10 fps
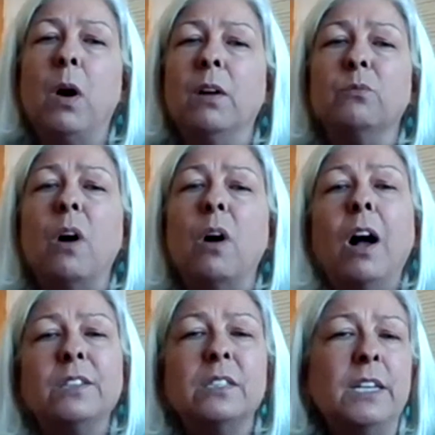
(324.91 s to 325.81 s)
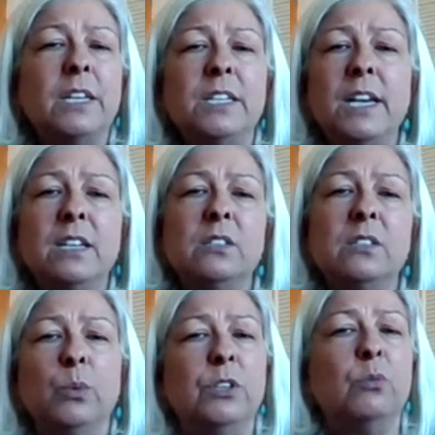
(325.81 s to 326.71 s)
on hot, sunny
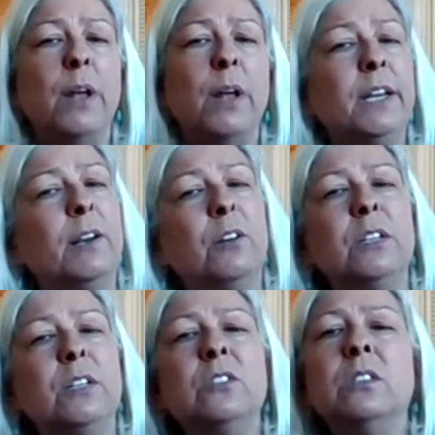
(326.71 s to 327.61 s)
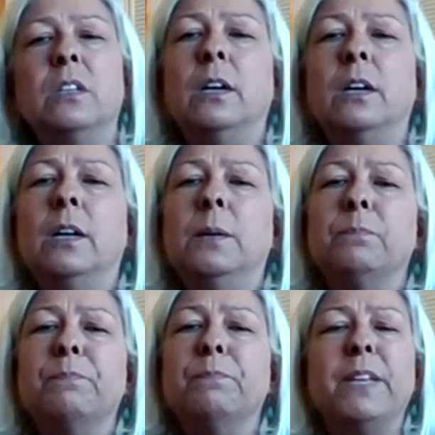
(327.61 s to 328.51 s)
days when you're running errands
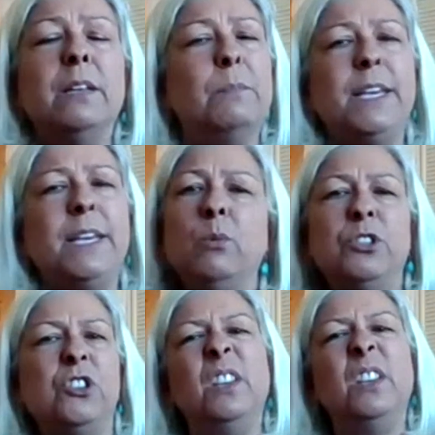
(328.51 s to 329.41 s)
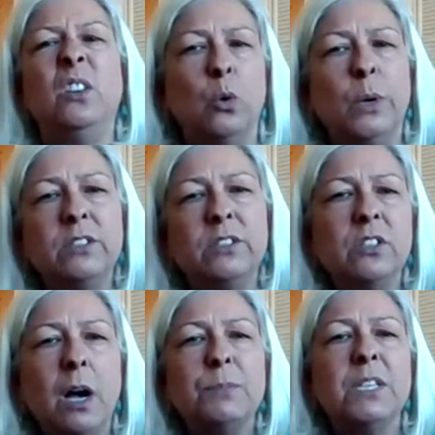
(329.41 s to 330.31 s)
and making what you think are quick
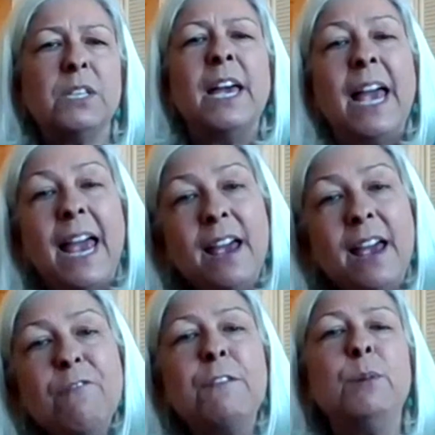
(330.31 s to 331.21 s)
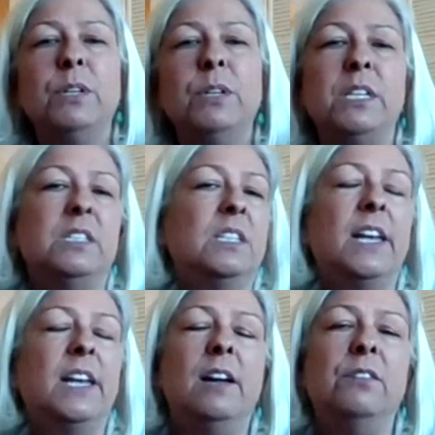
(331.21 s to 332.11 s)
stops, everyone needs
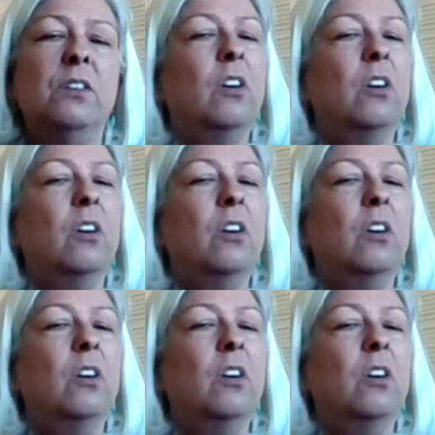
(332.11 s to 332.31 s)
to get out of